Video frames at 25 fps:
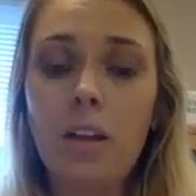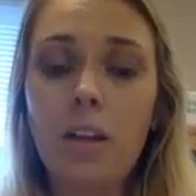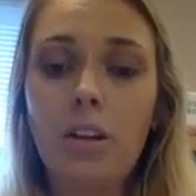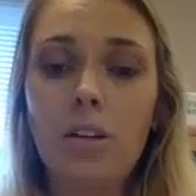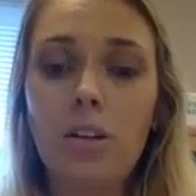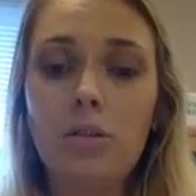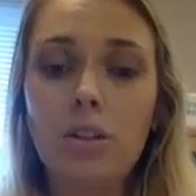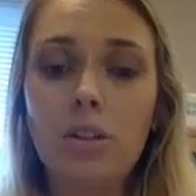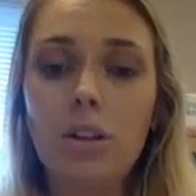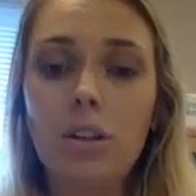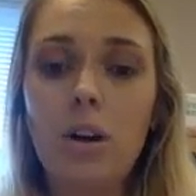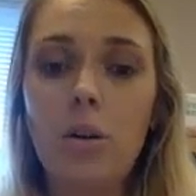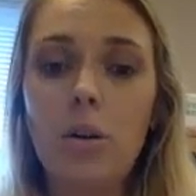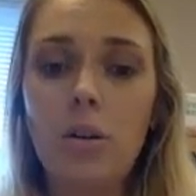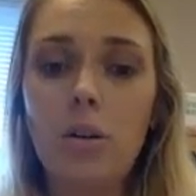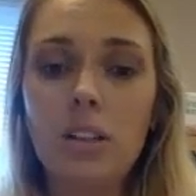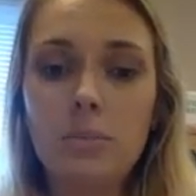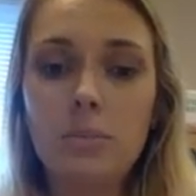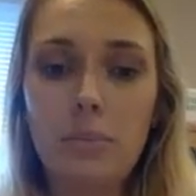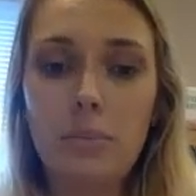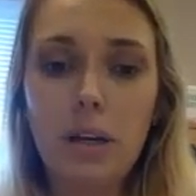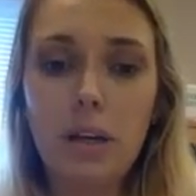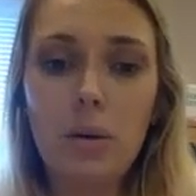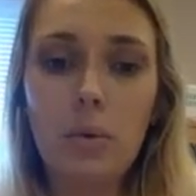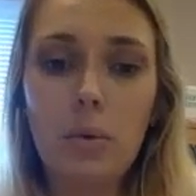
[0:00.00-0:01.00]
You should
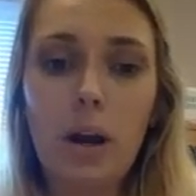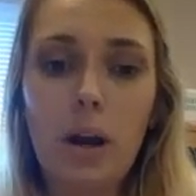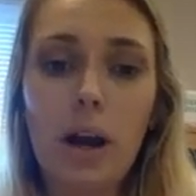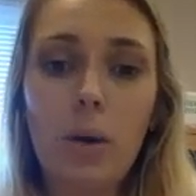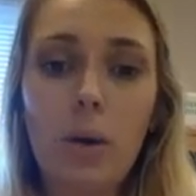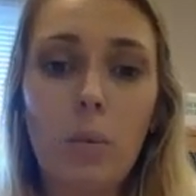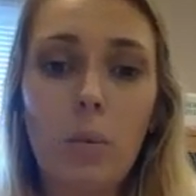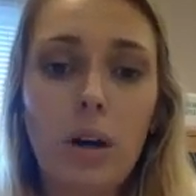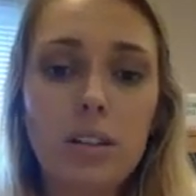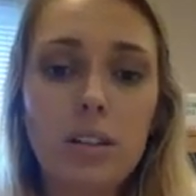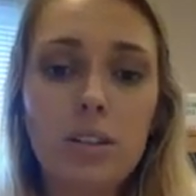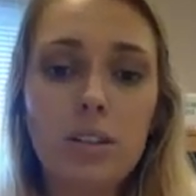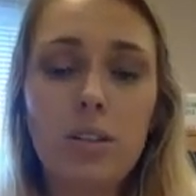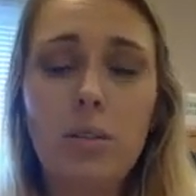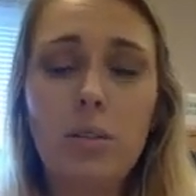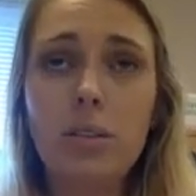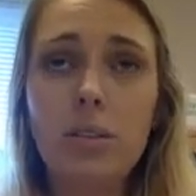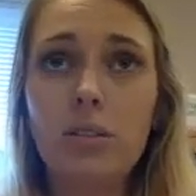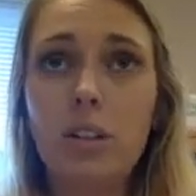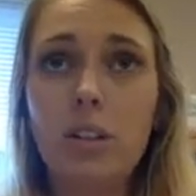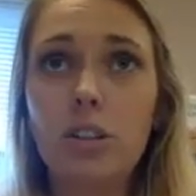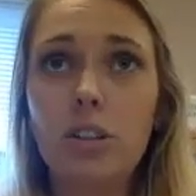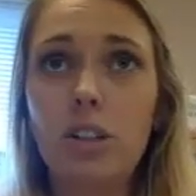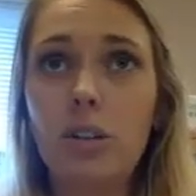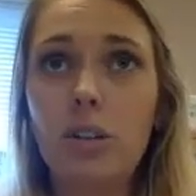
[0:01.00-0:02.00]
always be aware what
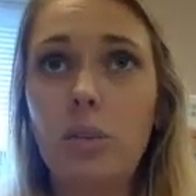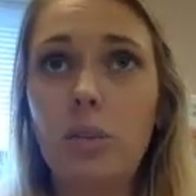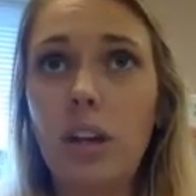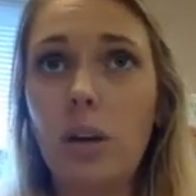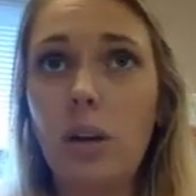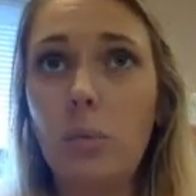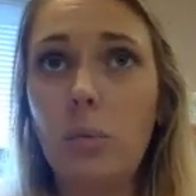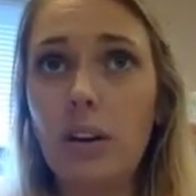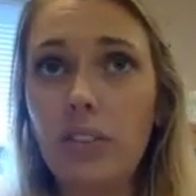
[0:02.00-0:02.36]
students are doing,